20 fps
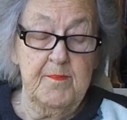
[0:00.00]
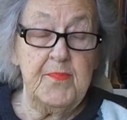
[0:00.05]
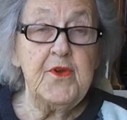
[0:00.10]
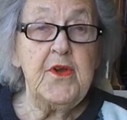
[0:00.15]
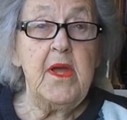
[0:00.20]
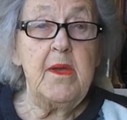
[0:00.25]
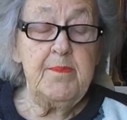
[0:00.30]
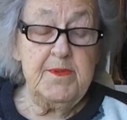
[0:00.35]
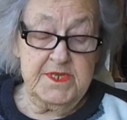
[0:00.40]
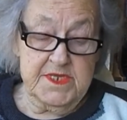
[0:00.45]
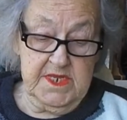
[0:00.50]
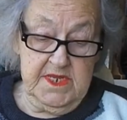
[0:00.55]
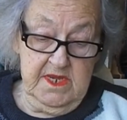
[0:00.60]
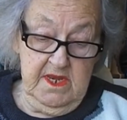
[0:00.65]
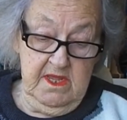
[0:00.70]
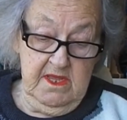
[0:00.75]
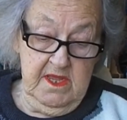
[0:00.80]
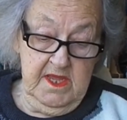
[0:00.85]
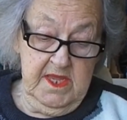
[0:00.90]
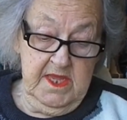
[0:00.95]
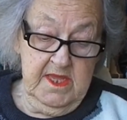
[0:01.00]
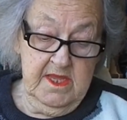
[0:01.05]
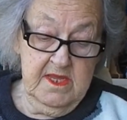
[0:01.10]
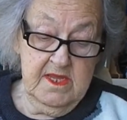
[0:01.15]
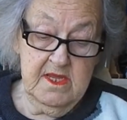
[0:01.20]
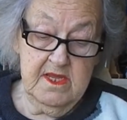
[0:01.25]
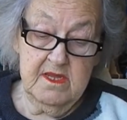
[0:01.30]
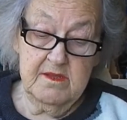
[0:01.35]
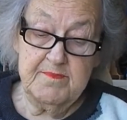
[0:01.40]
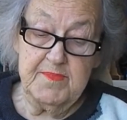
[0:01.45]
Barabbas and I
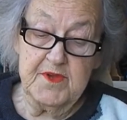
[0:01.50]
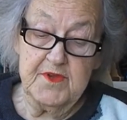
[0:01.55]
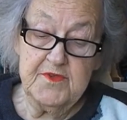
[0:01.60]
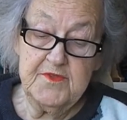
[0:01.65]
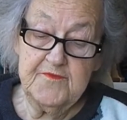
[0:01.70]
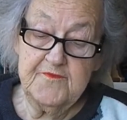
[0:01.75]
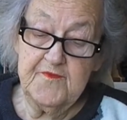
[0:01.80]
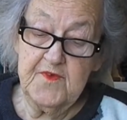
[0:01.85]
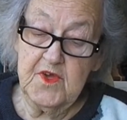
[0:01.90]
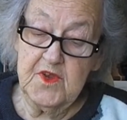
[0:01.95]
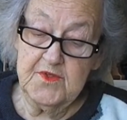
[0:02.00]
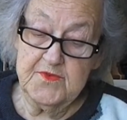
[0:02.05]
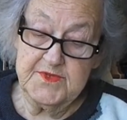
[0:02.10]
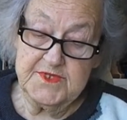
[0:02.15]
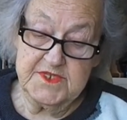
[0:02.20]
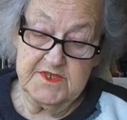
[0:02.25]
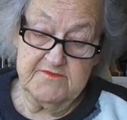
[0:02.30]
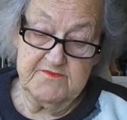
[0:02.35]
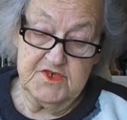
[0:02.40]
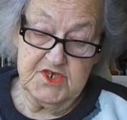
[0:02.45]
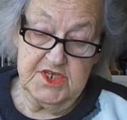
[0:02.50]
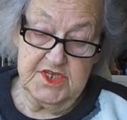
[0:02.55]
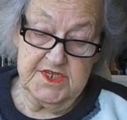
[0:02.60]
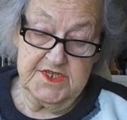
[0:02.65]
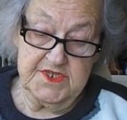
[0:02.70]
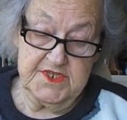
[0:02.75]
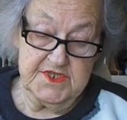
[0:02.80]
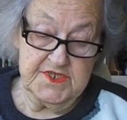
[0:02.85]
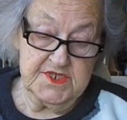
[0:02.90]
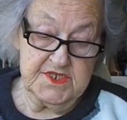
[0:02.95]
are both followers of
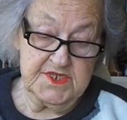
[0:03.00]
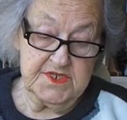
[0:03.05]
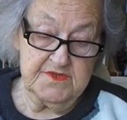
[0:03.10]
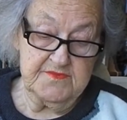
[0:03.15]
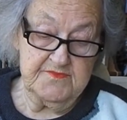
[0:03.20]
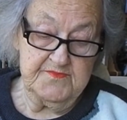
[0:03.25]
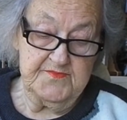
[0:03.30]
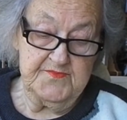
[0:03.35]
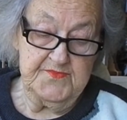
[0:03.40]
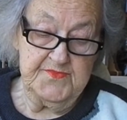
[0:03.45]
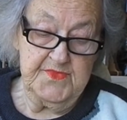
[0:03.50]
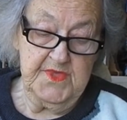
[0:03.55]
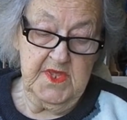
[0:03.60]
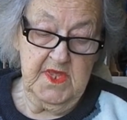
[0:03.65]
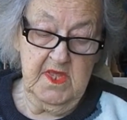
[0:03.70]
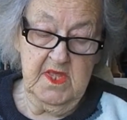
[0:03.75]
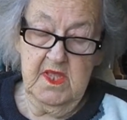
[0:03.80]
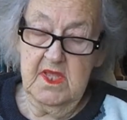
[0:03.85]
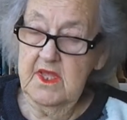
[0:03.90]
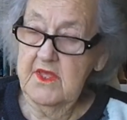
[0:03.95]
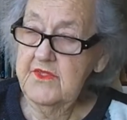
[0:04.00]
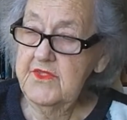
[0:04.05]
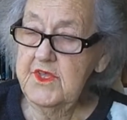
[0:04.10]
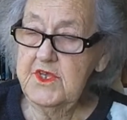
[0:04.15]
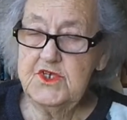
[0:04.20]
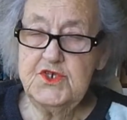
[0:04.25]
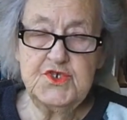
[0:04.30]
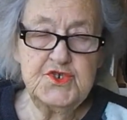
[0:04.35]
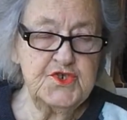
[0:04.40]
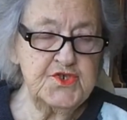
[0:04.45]
Jesus.
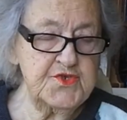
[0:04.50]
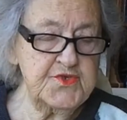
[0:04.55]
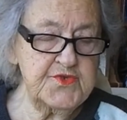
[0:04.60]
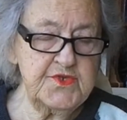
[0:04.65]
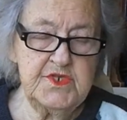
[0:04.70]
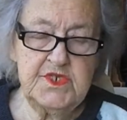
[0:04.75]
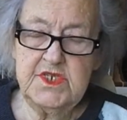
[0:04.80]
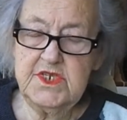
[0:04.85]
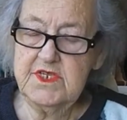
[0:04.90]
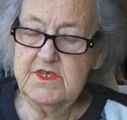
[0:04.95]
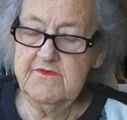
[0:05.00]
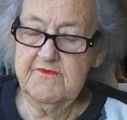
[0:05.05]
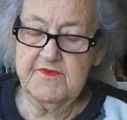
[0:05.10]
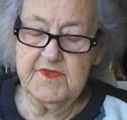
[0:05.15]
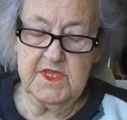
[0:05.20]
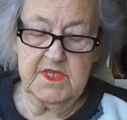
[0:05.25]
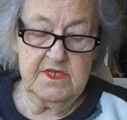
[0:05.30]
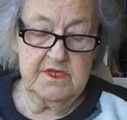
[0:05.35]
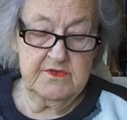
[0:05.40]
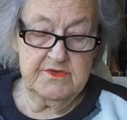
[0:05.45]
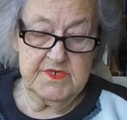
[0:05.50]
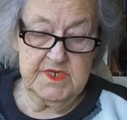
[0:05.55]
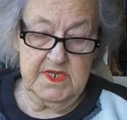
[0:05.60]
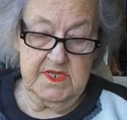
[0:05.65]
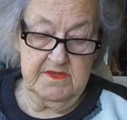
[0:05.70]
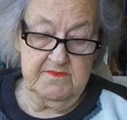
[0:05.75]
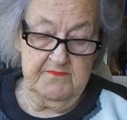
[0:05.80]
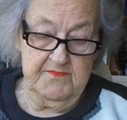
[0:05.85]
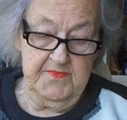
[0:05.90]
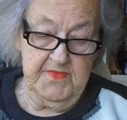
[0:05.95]
They shouldn't have killed
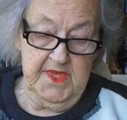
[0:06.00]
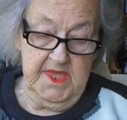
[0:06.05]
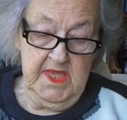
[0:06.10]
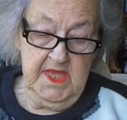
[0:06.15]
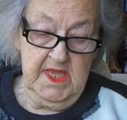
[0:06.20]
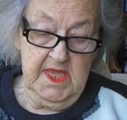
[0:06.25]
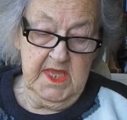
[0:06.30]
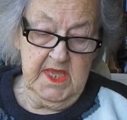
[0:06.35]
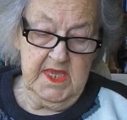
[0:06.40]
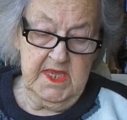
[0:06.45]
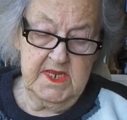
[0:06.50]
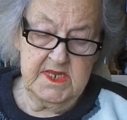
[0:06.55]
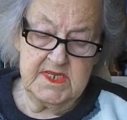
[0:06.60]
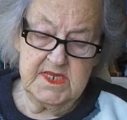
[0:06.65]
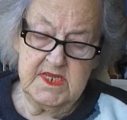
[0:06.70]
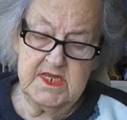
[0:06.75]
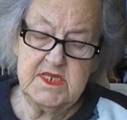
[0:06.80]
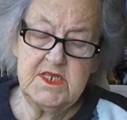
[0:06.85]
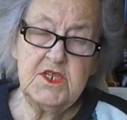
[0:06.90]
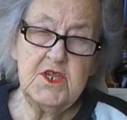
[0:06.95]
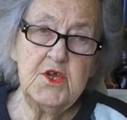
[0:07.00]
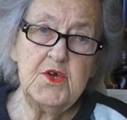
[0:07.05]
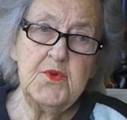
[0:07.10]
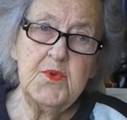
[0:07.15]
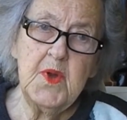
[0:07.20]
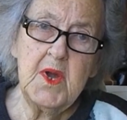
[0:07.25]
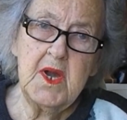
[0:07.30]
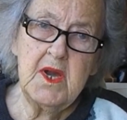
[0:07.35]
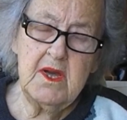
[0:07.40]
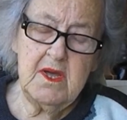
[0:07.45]
him. He did
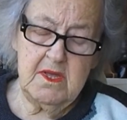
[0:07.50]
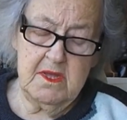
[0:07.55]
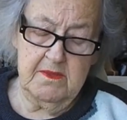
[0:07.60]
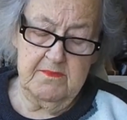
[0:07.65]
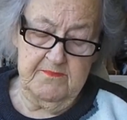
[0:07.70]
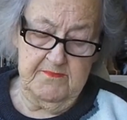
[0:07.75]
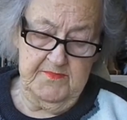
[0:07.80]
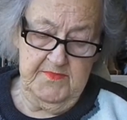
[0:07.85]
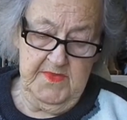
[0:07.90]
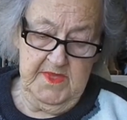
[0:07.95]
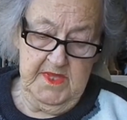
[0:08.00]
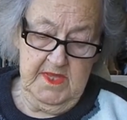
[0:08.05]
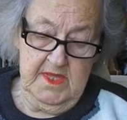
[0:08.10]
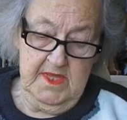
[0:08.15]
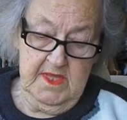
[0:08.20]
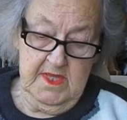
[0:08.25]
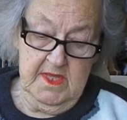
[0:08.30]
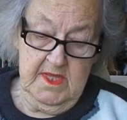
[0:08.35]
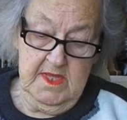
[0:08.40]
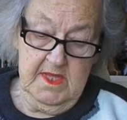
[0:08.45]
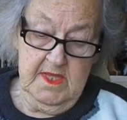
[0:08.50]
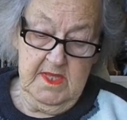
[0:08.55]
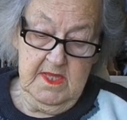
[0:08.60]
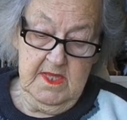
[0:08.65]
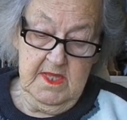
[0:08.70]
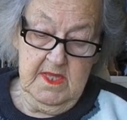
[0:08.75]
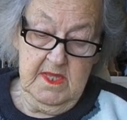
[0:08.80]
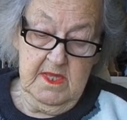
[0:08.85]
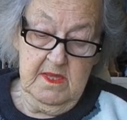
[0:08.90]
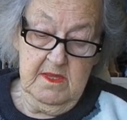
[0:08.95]
no harm.
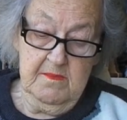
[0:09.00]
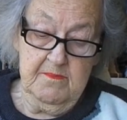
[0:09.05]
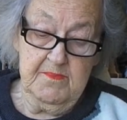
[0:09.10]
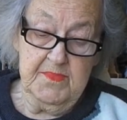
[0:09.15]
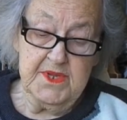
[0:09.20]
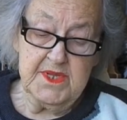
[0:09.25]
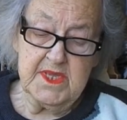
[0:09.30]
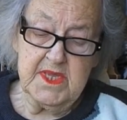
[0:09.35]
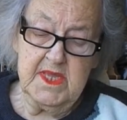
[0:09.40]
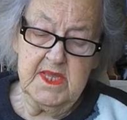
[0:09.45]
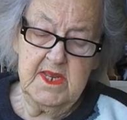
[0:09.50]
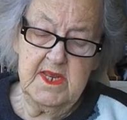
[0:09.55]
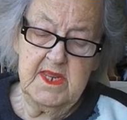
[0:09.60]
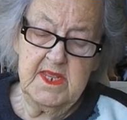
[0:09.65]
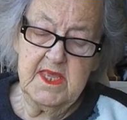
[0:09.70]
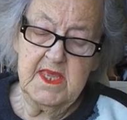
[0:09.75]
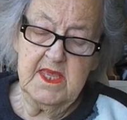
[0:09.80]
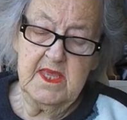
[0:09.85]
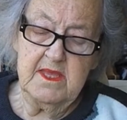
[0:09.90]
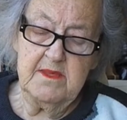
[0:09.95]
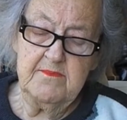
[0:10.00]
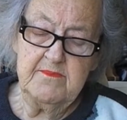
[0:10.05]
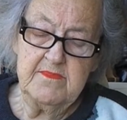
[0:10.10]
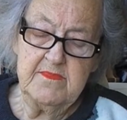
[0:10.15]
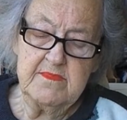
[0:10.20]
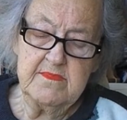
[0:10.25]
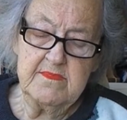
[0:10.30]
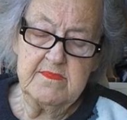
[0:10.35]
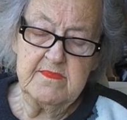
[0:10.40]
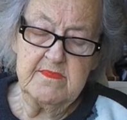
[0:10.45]
But killing him
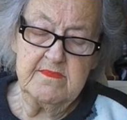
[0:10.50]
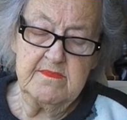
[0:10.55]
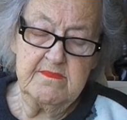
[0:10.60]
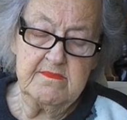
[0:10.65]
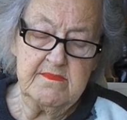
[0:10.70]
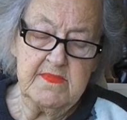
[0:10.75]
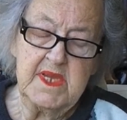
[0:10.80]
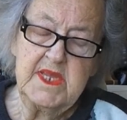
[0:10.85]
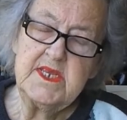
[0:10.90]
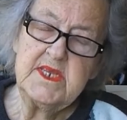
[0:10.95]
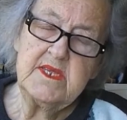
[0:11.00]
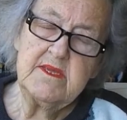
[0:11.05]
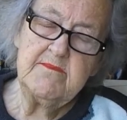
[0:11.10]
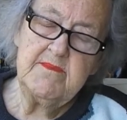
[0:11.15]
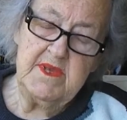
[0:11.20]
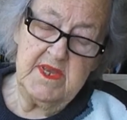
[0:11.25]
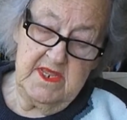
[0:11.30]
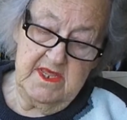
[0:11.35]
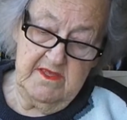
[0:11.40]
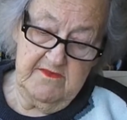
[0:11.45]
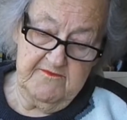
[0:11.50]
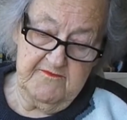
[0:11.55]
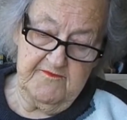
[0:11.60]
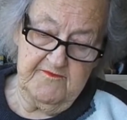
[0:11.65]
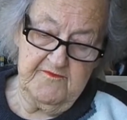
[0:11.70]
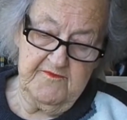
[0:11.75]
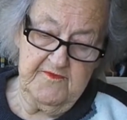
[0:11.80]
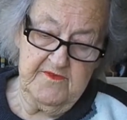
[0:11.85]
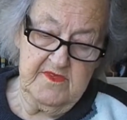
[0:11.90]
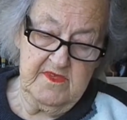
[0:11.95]
made him live,
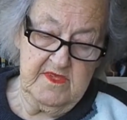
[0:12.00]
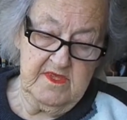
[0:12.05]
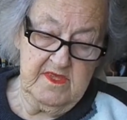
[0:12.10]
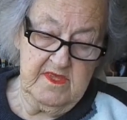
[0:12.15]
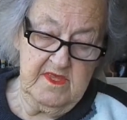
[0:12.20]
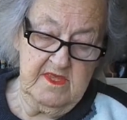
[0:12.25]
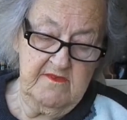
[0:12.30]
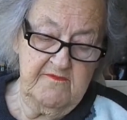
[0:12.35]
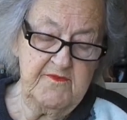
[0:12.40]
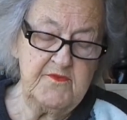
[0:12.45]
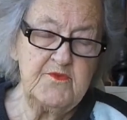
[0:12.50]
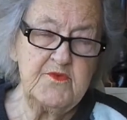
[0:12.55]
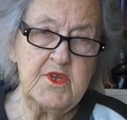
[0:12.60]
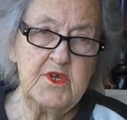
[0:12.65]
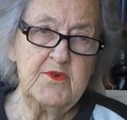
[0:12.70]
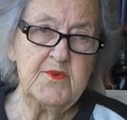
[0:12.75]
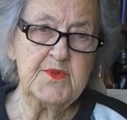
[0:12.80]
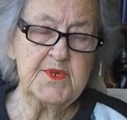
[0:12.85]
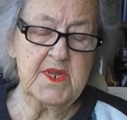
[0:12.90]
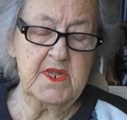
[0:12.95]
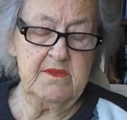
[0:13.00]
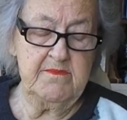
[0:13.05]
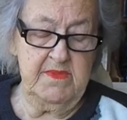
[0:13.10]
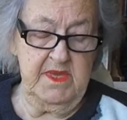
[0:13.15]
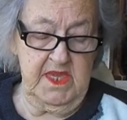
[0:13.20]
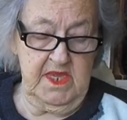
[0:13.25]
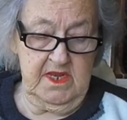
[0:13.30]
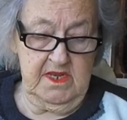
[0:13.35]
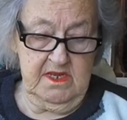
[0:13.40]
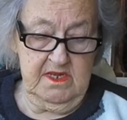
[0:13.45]
if you know what I
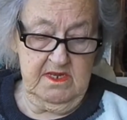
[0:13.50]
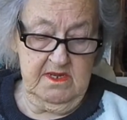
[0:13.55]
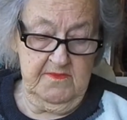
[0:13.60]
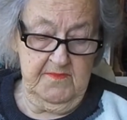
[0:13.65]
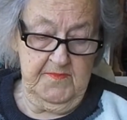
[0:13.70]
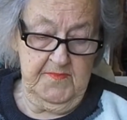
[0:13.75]
mean.